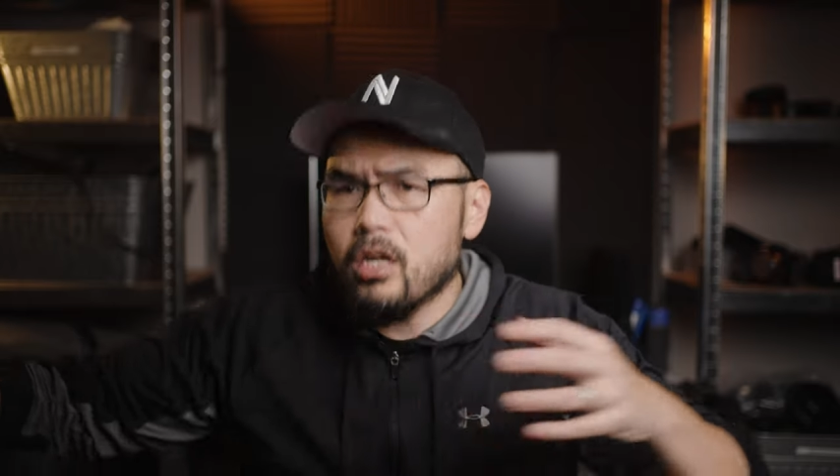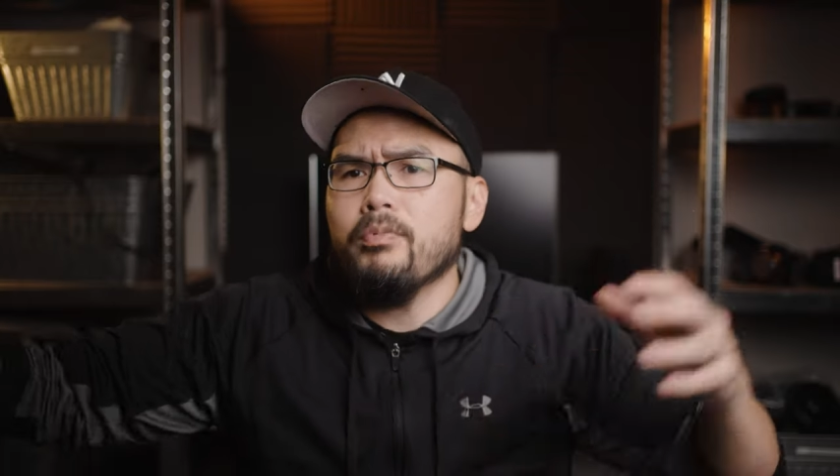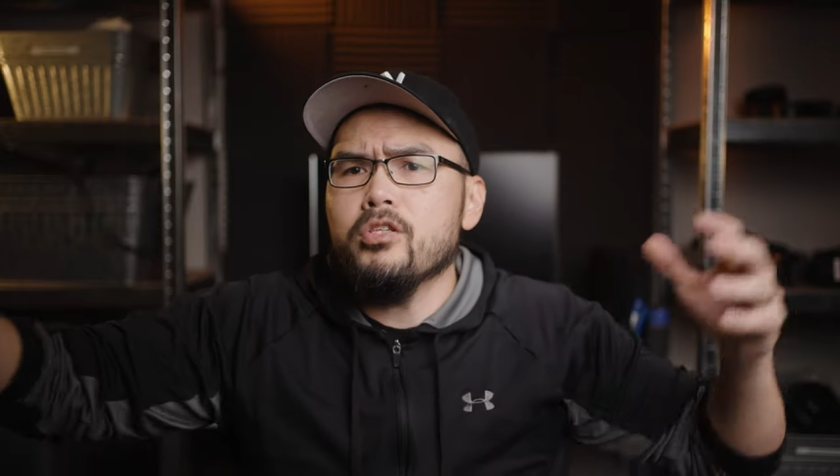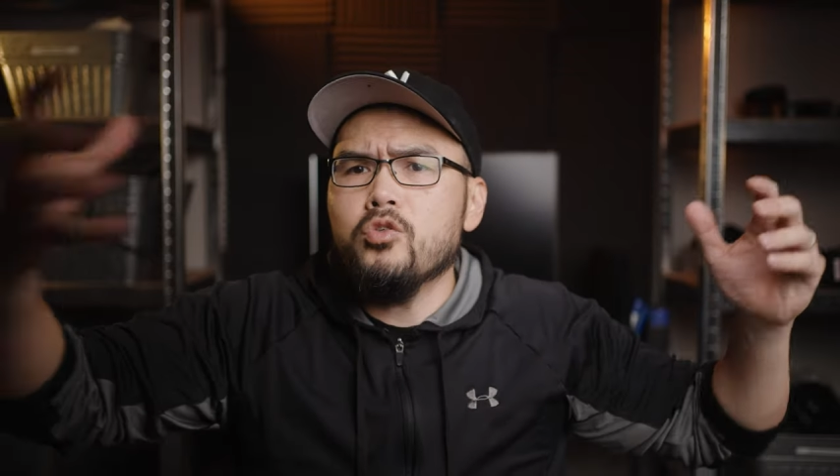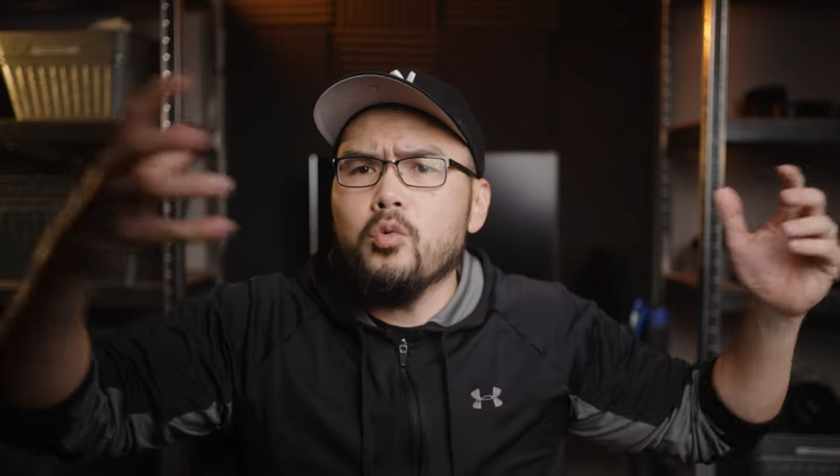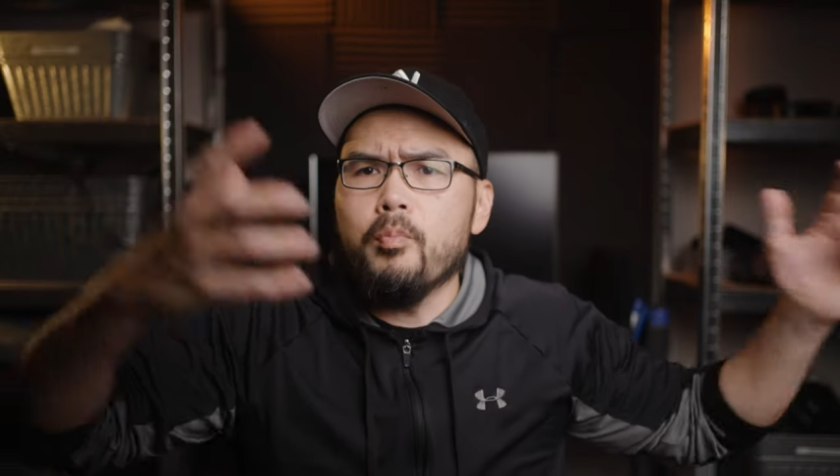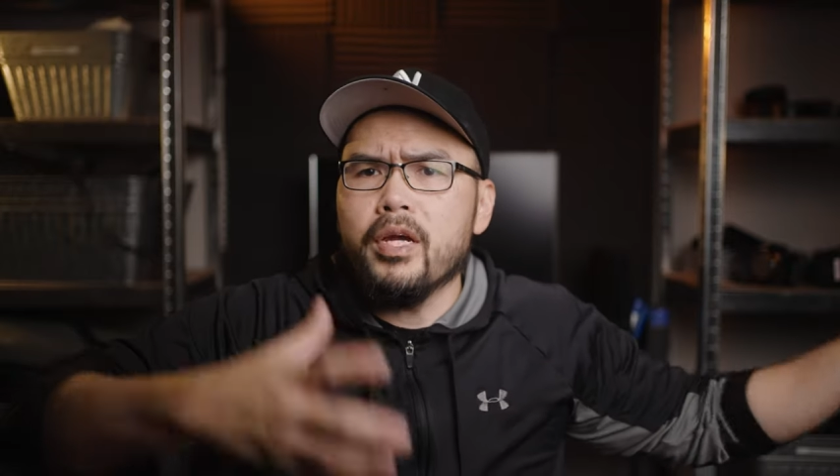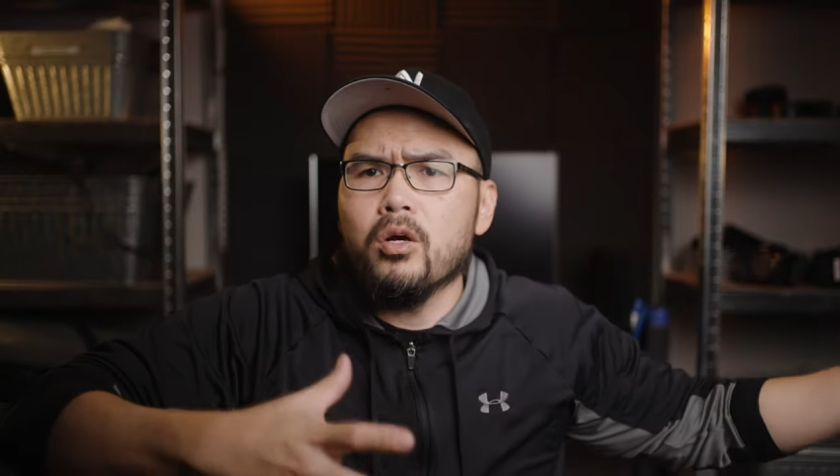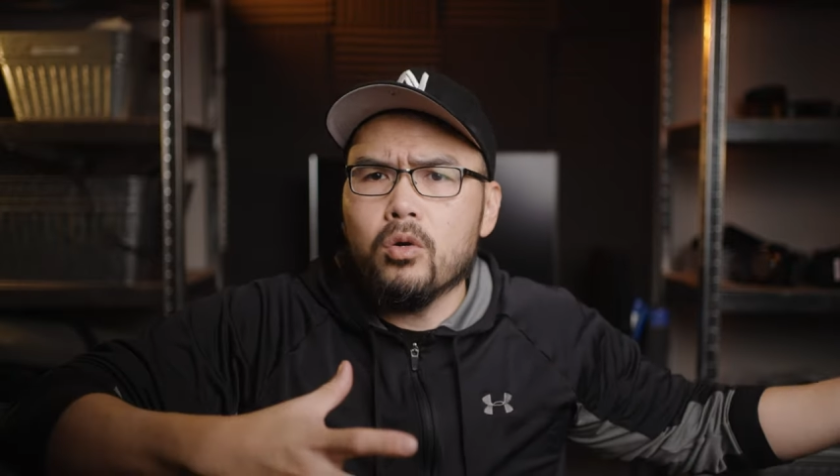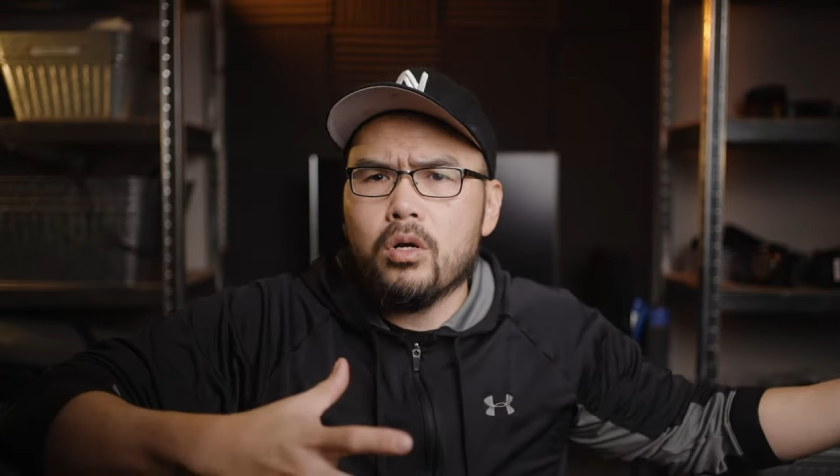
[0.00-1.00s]
up into a
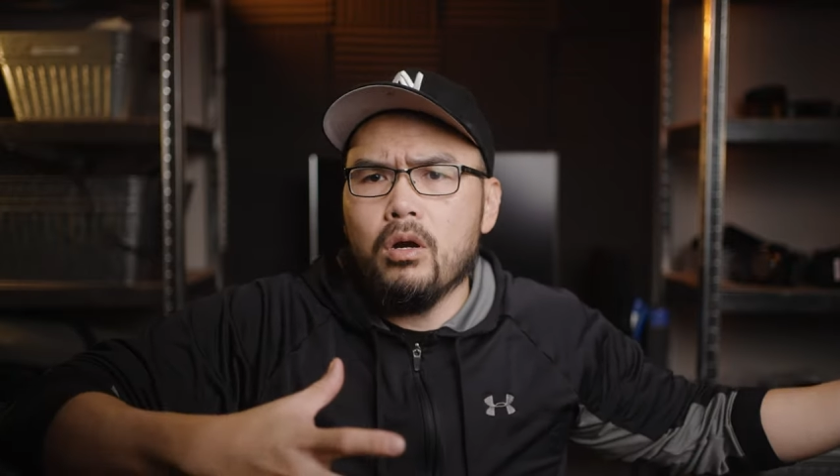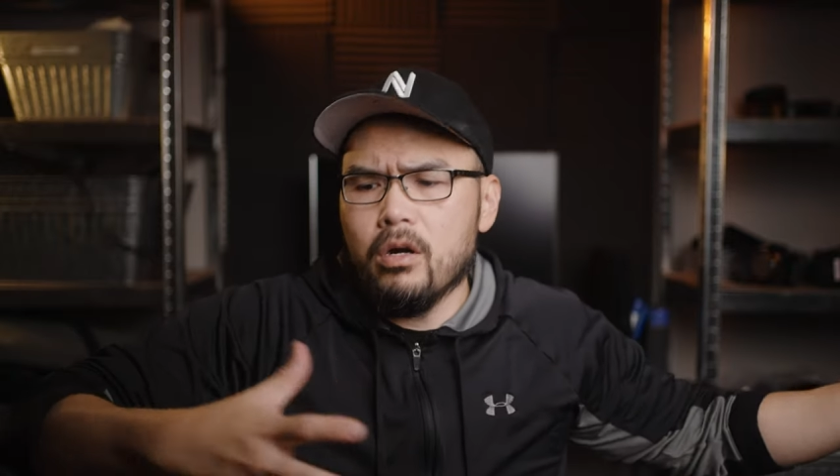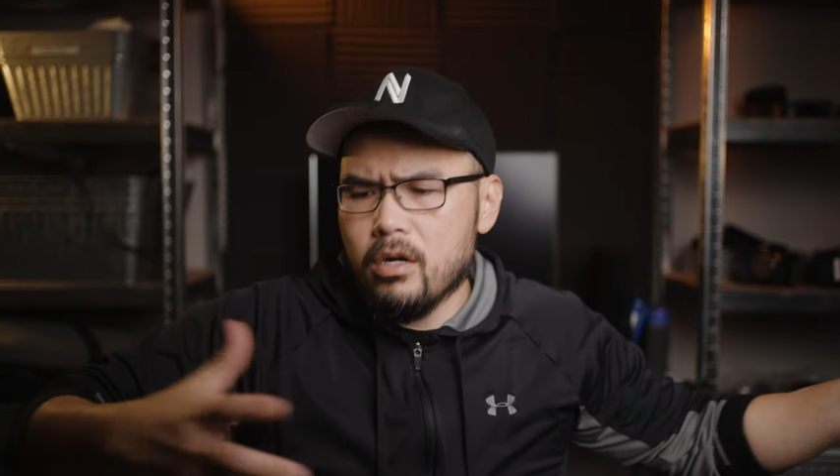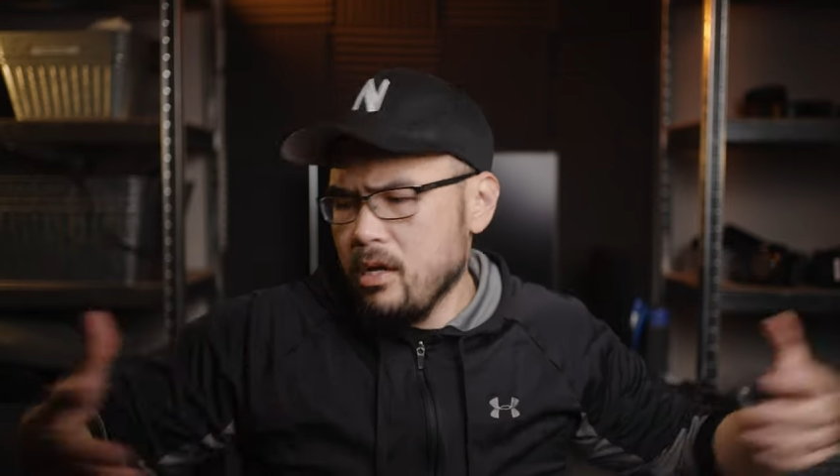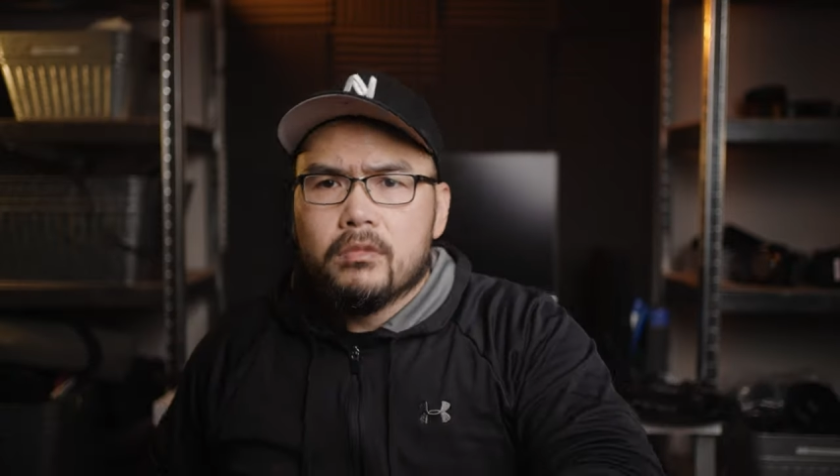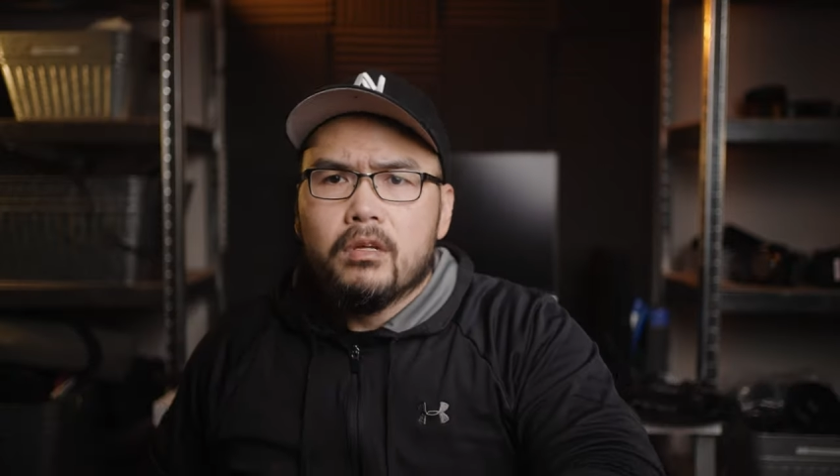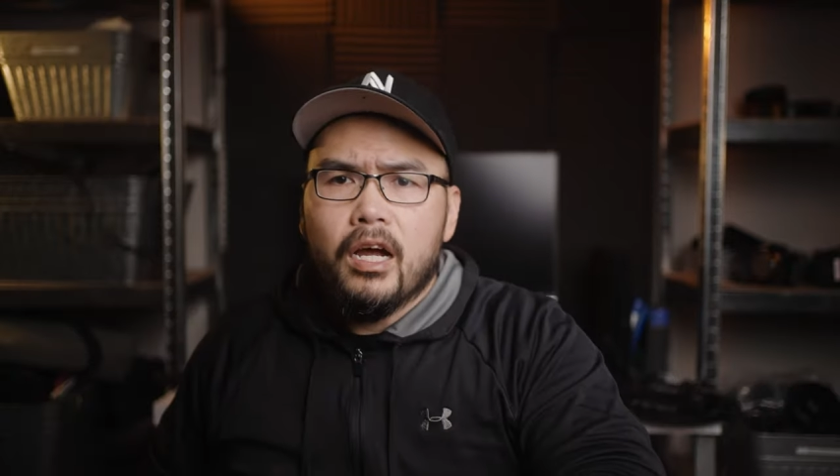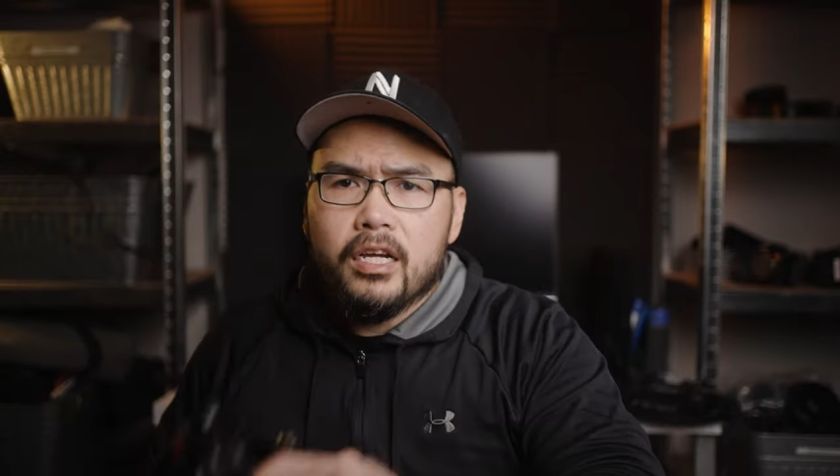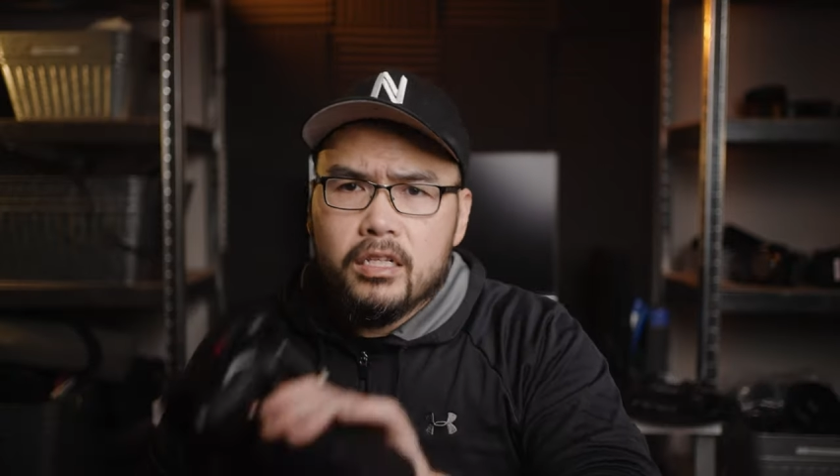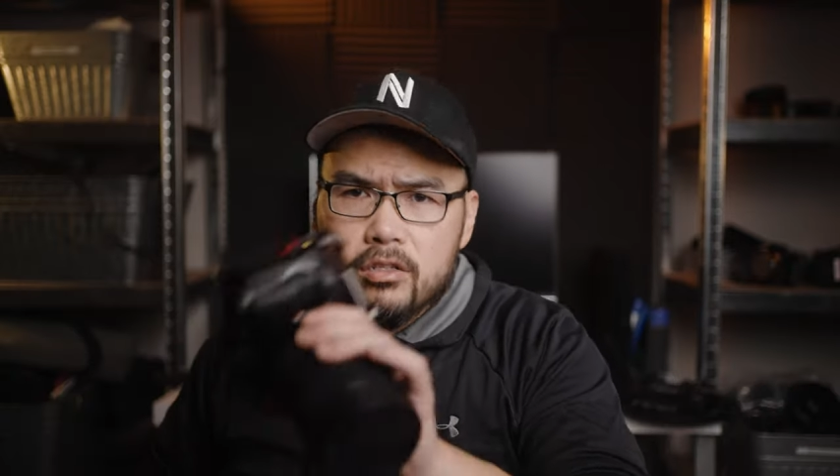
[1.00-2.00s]
big old cart. I could